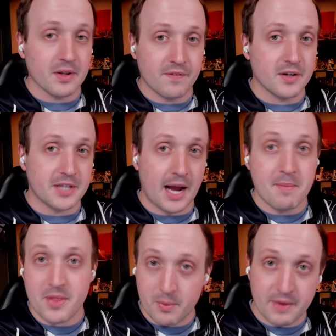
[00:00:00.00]
fun time
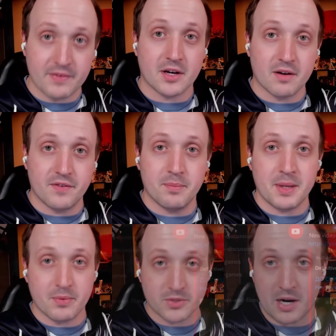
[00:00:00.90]
in there. We have a ton of fun
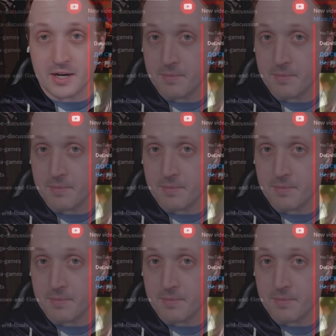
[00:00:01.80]
people talking